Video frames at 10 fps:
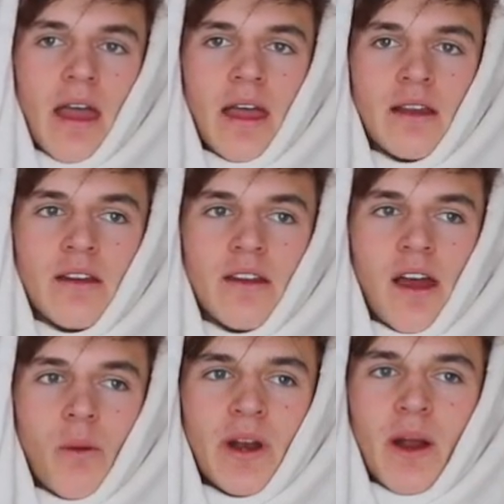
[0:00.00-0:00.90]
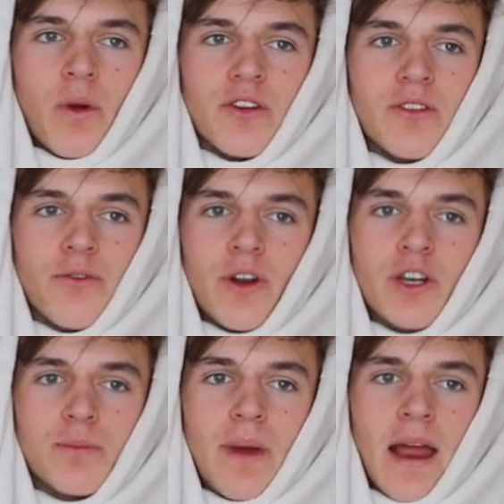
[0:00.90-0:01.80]
and when I watched the
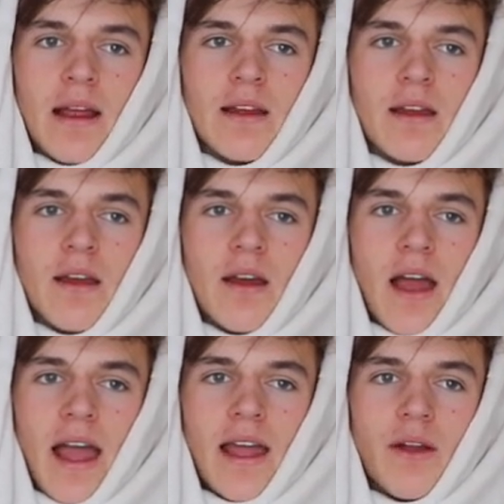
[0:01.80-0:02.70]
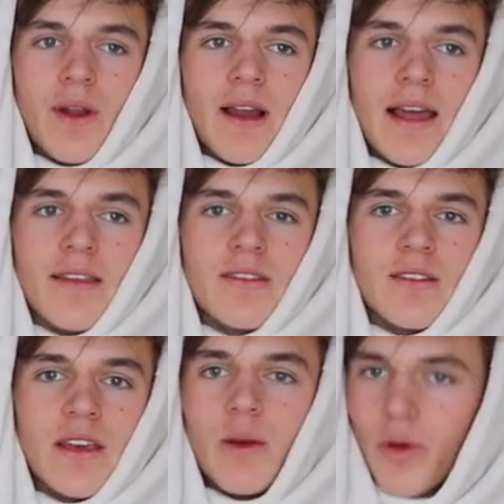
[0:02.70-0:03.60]
footage back, I realized
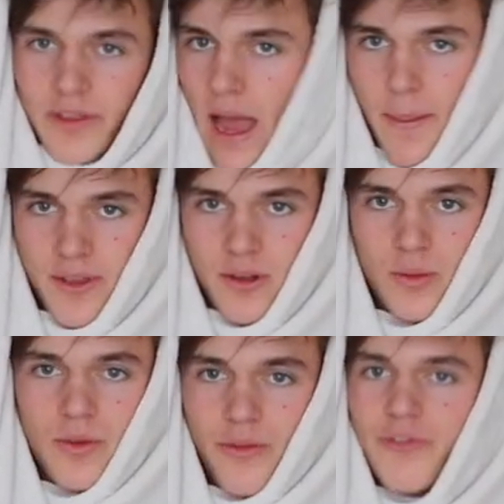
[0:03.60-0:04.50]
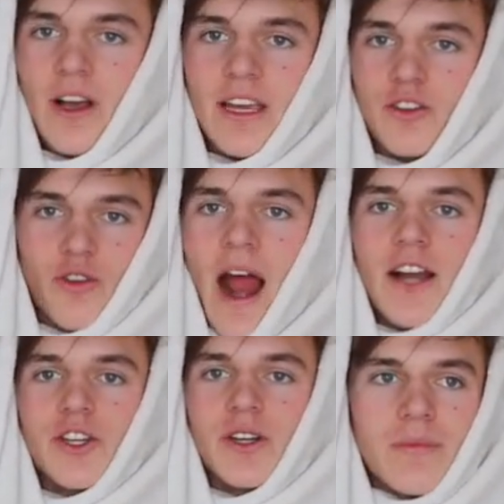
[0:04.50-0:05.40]
it was absolute
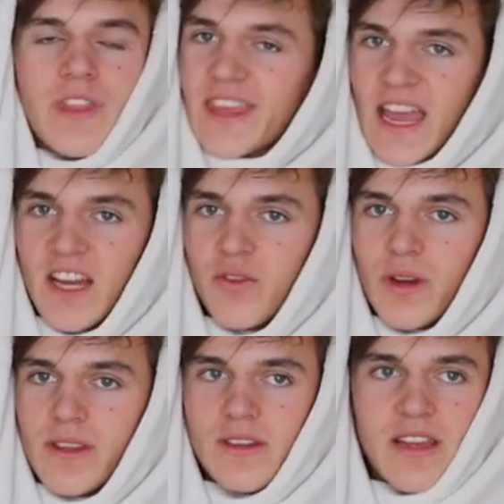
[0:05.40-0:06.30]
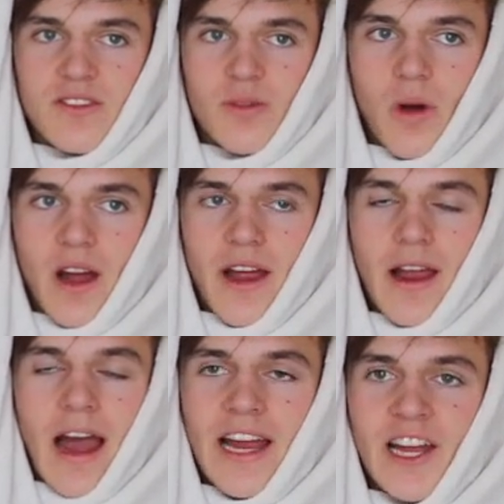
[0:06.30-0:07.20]
trash. The second reason as to why
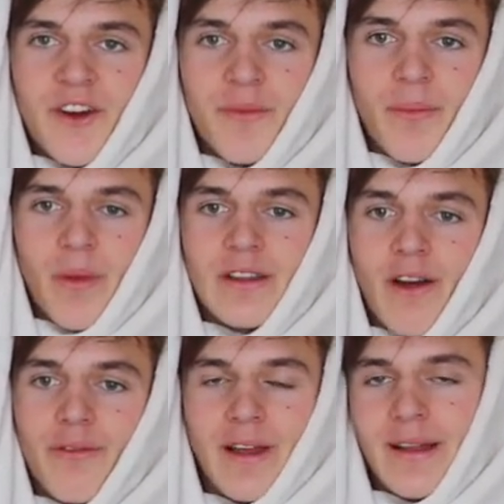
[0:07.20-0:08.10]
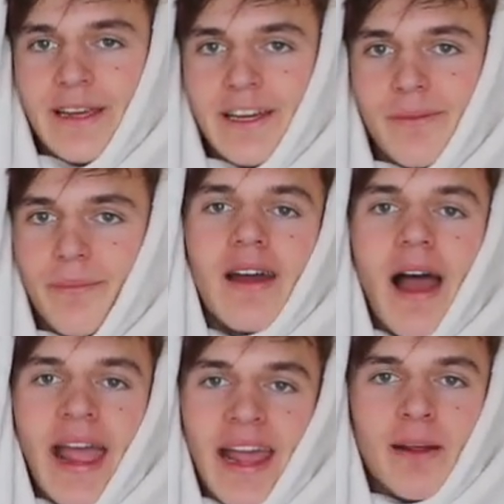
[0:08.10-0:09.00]
I am not feeling it,
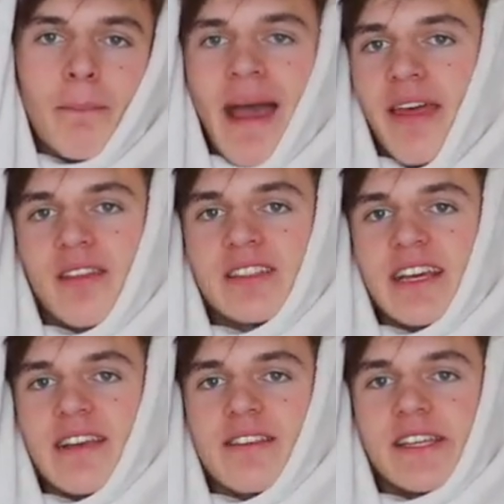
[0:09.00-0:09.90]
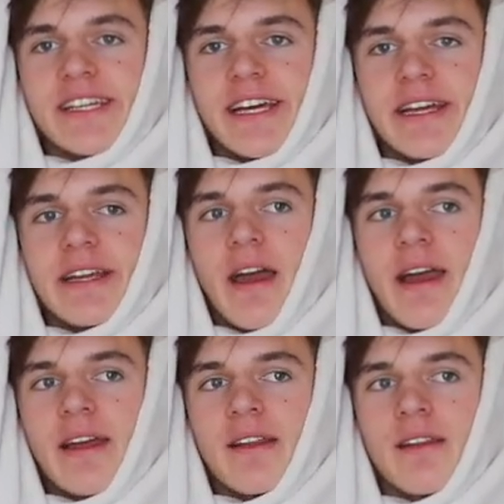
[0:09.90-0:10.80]
I had a math test today,
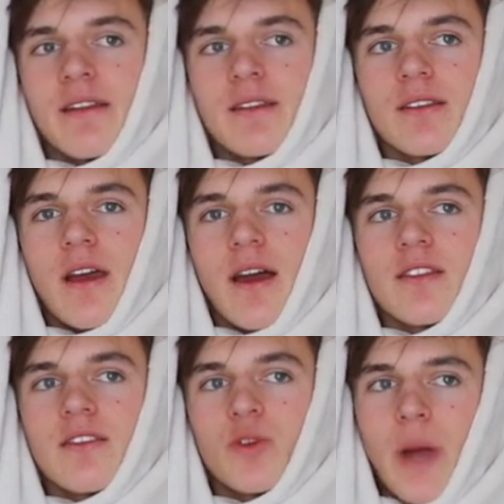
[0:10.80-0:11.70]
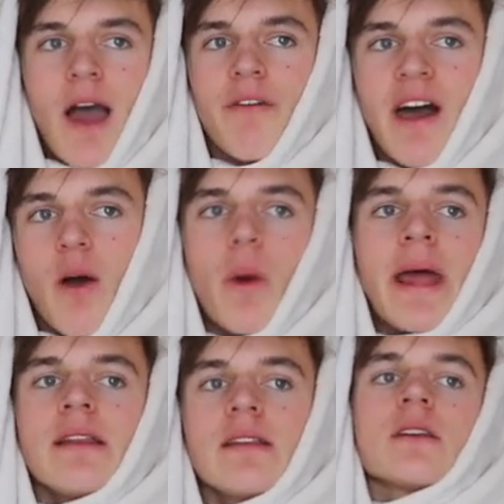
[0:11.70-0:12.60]
and as to how that
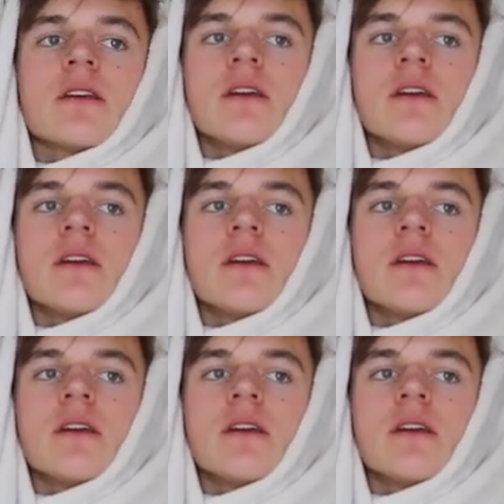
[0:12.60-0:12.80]
went,